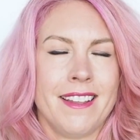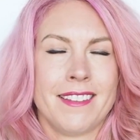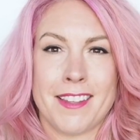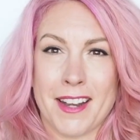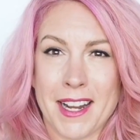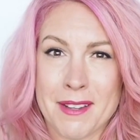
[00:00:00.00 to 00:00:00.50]
so
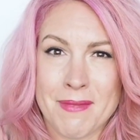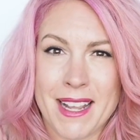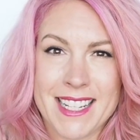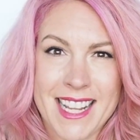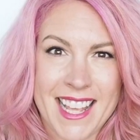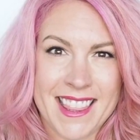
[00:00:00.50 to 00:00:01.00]
that I can
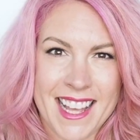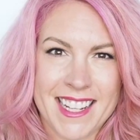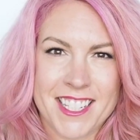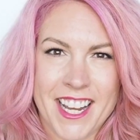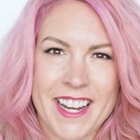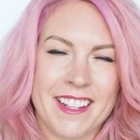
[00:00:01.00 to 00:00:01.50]
maintain that
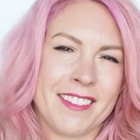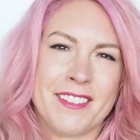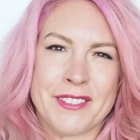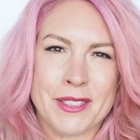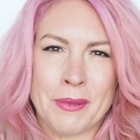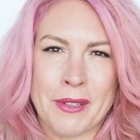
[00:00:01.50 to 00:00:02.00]
shade as
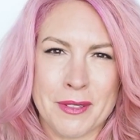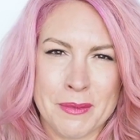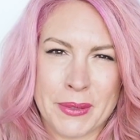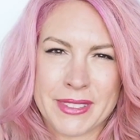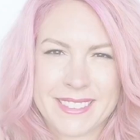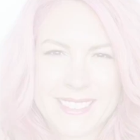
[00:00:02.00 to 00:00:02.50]
long as
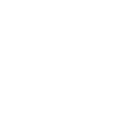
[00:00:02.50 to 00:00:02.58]
possible.